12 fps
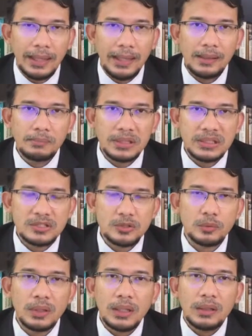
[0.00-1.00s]
ailment.
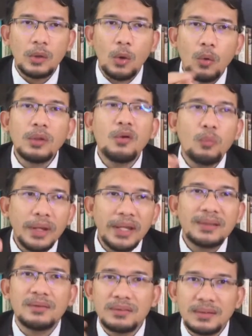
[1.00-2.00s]
So the only
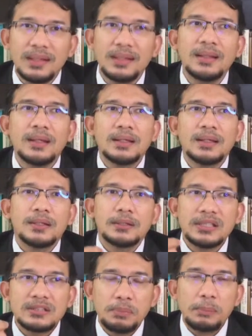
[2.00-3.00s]
way to treat
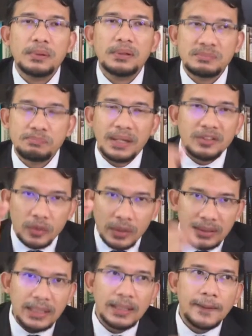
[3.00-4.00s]
these people is by
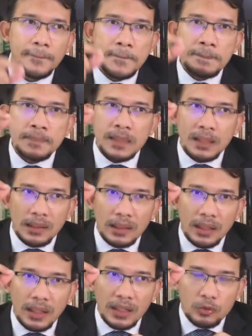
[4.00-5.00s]
treating
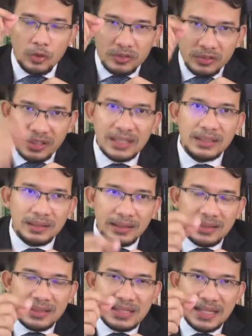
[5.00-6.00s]
to treat
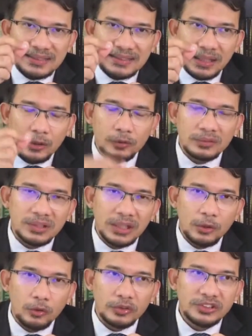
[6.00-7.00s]
their
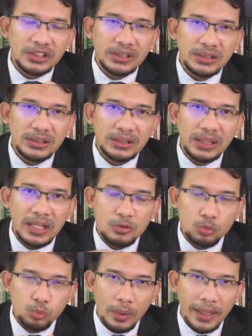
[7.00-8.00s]
psychology
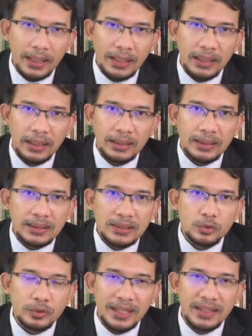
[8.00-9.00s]
as well,
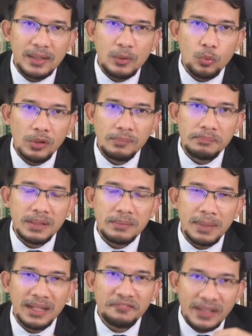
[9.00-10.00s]
so that it will
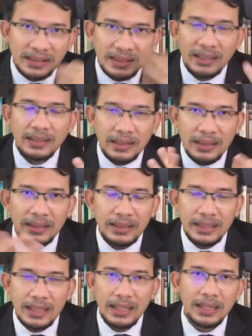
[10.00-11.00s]
be manifested
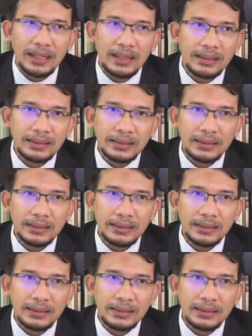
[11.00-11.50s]
in their